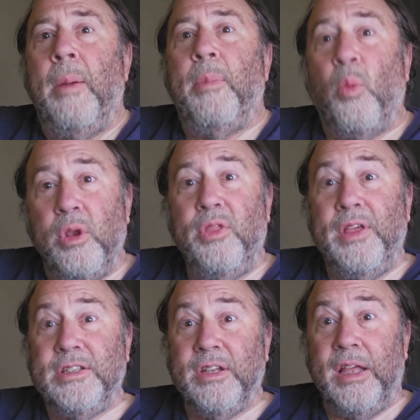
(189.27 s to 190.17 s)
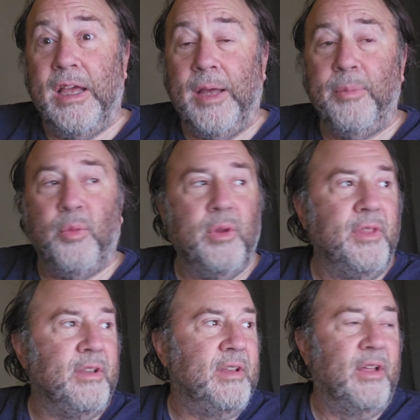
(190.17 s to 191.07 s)
But what do you think is going to happen? What do you
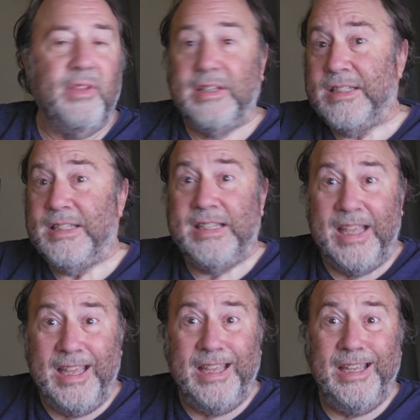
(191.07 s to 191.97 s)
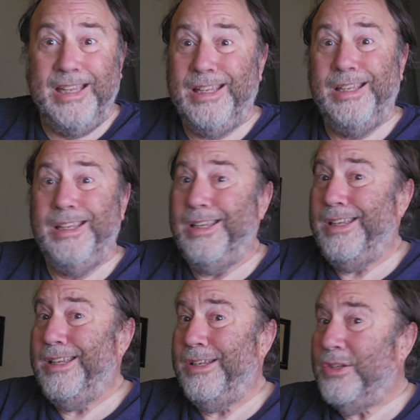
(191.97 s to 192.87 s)
think now that it's
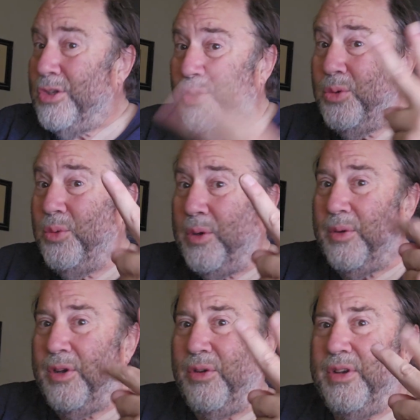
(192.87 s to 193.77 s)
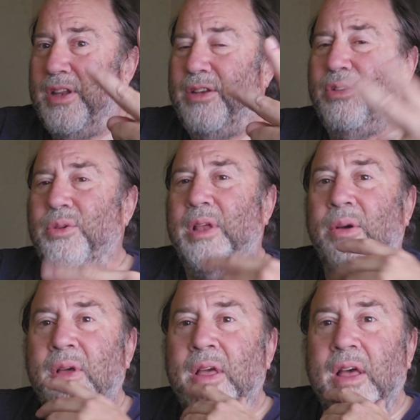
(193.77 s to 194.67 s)
day 2? You're entering day 2
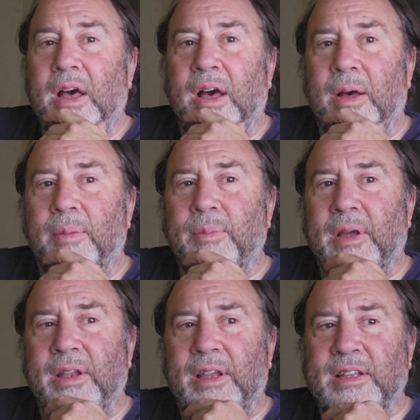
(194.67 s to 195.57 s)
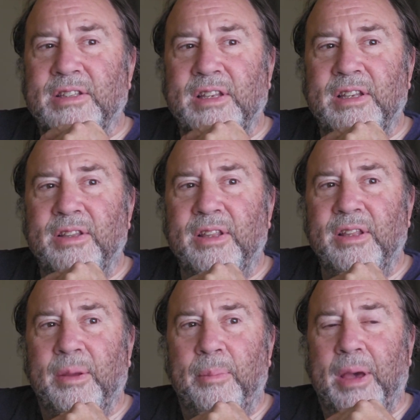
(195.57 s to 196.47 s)
now. I guess they did
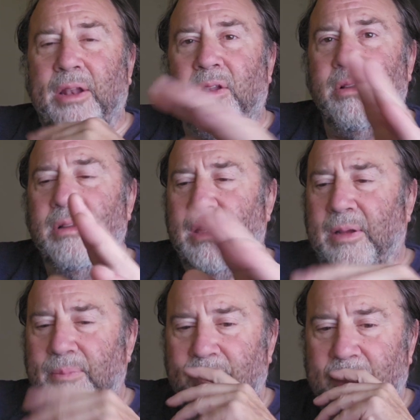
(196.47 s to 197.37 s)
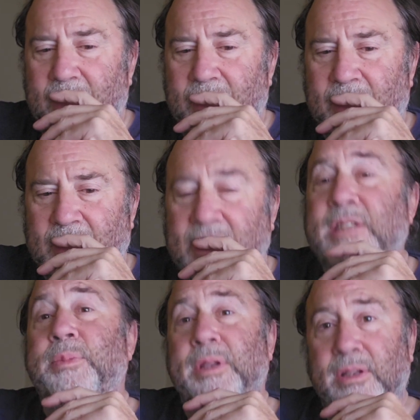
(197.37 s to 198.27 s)
the battle, the
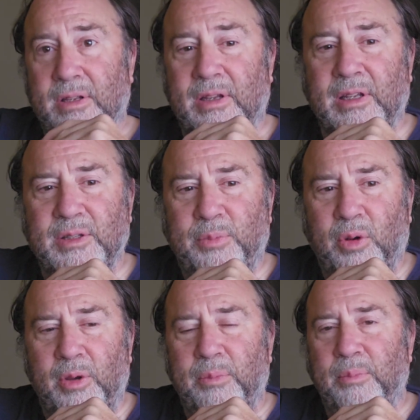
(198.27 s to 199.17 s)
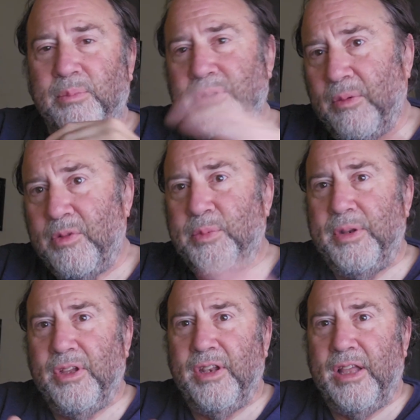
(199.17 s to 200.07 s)
assessment. Probably some of it's
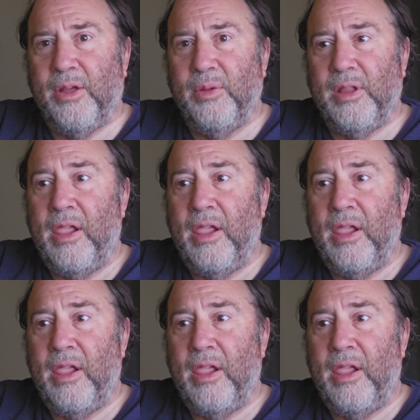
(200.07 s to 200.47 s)
been done now.